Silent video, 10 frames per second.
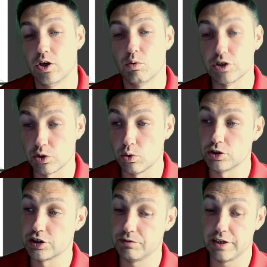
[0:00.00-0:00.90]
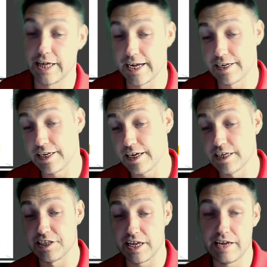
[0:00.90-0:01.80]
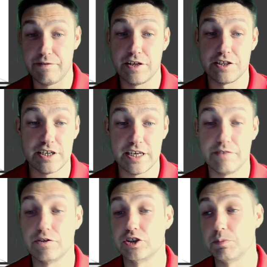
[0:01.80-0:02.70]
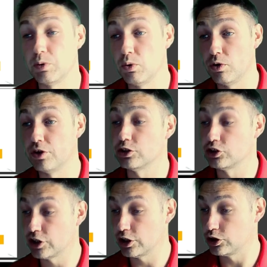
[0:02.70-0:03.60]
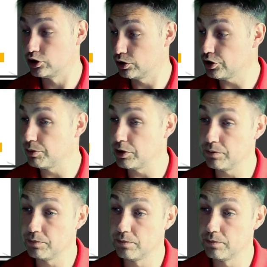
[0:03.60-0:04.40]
What's also really handy is if there's a need for support on a certain document,